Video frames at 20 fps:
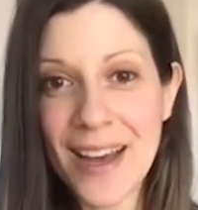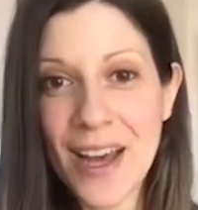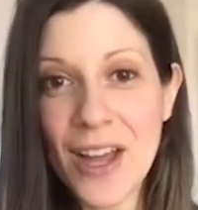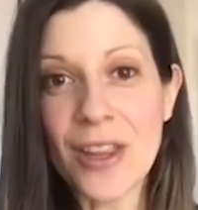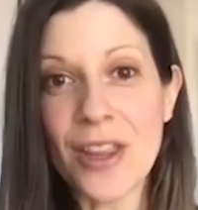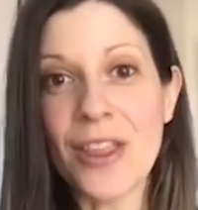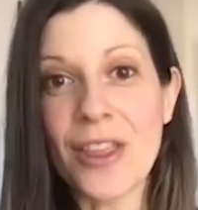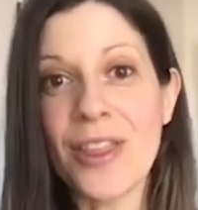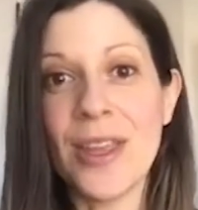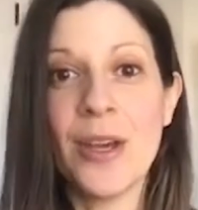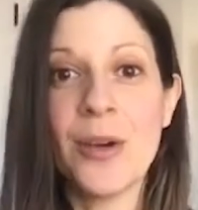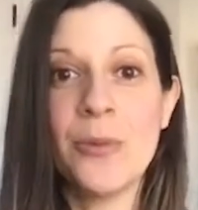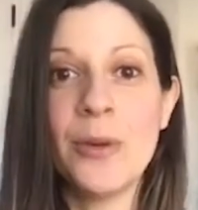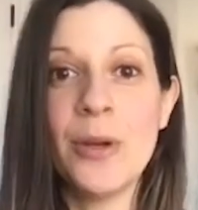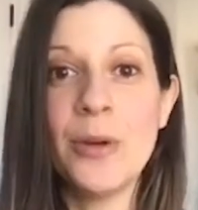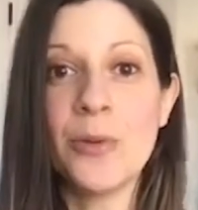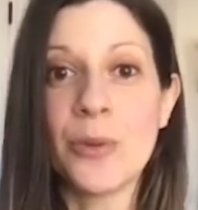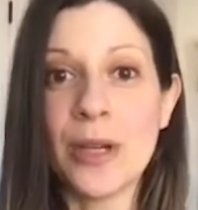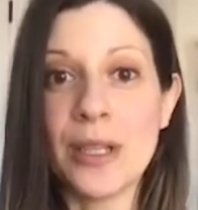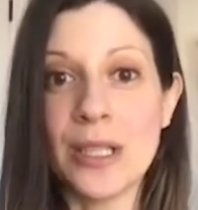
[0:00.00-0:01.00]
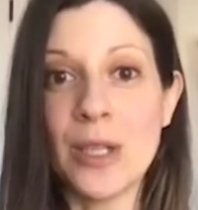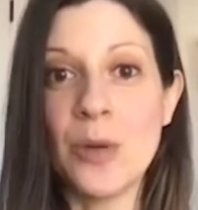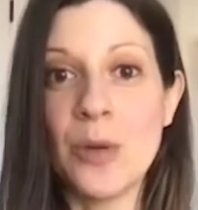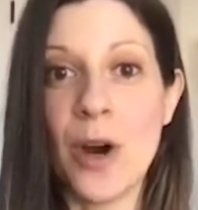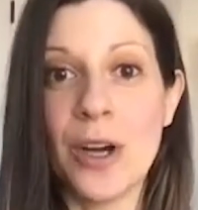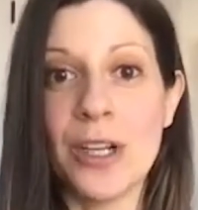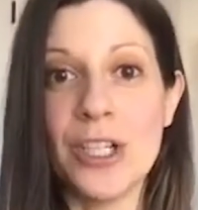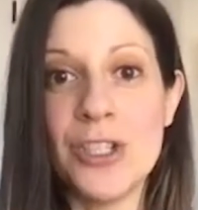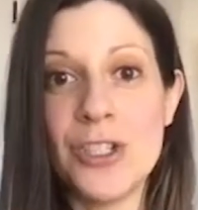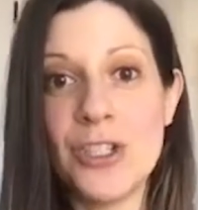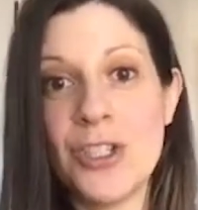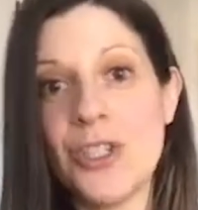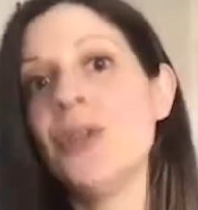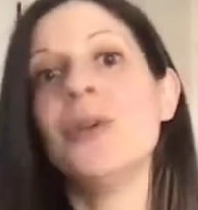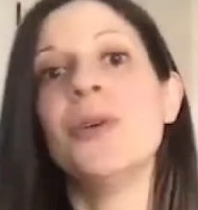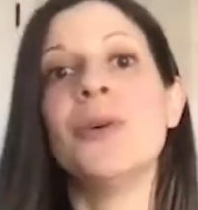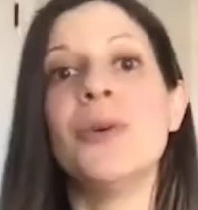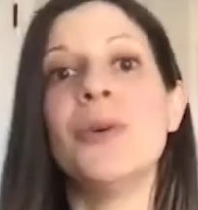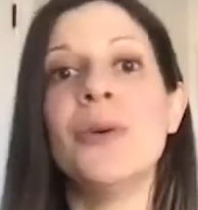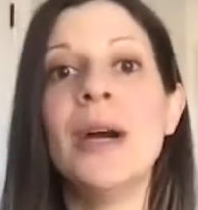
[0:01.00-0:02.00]
the thing we really want to
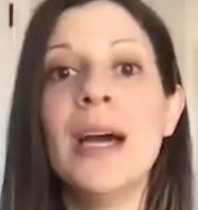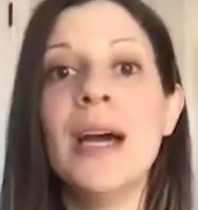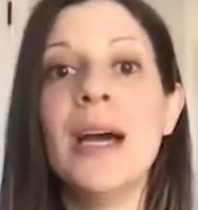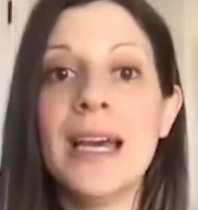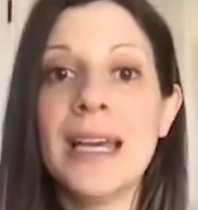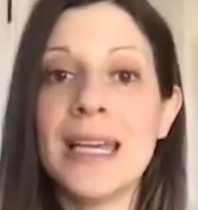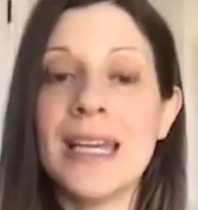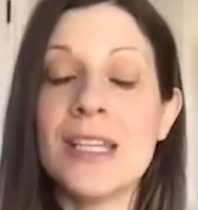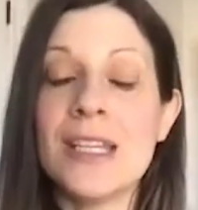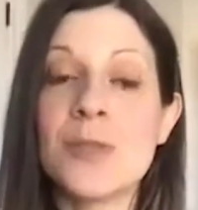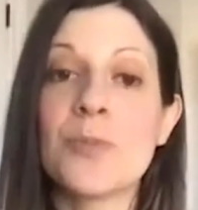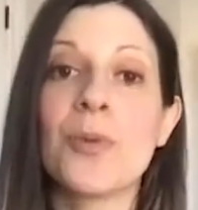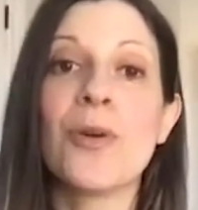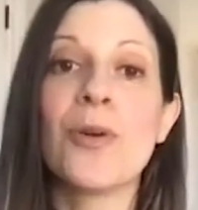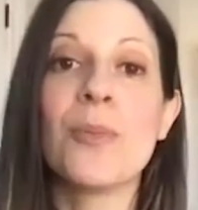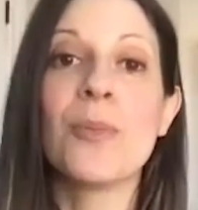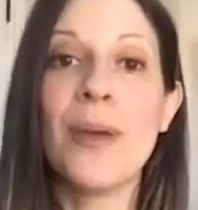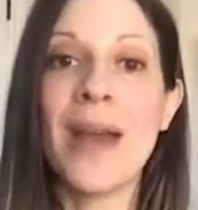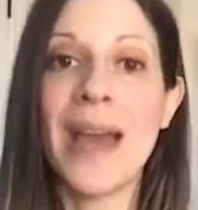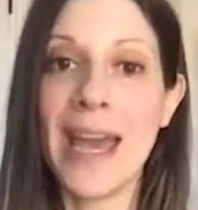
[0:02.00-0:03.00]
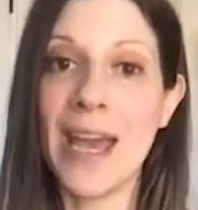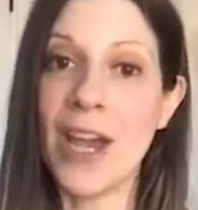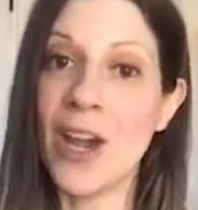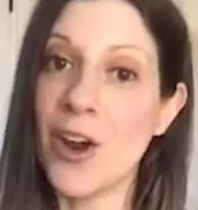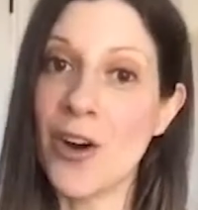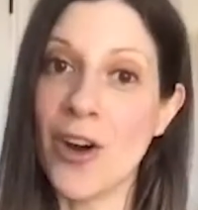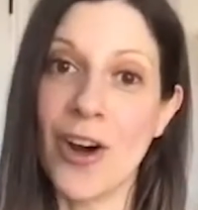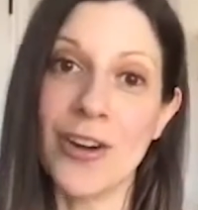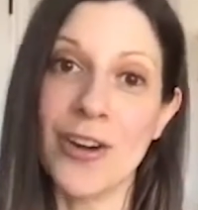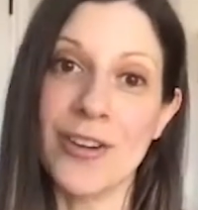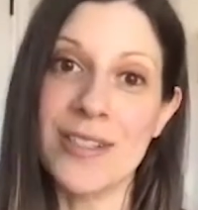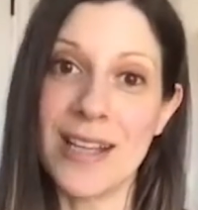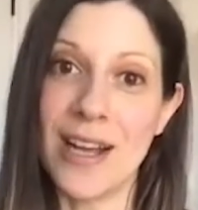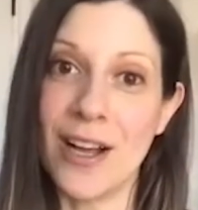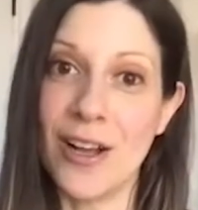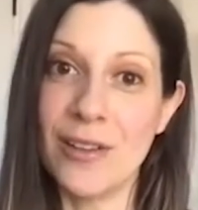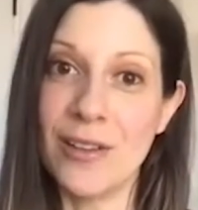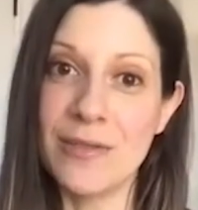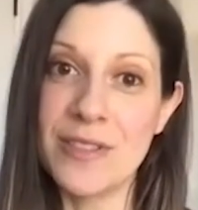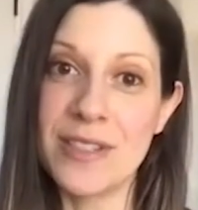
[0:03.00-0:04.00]
do is prepare
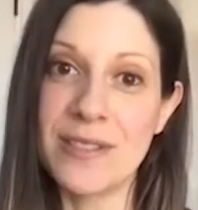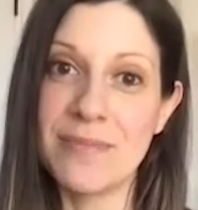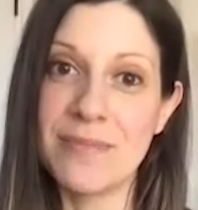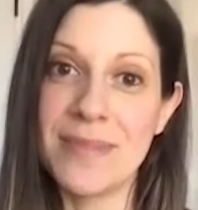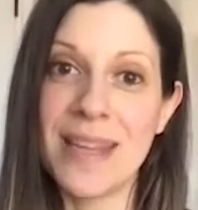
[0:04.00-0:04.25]
ourselves.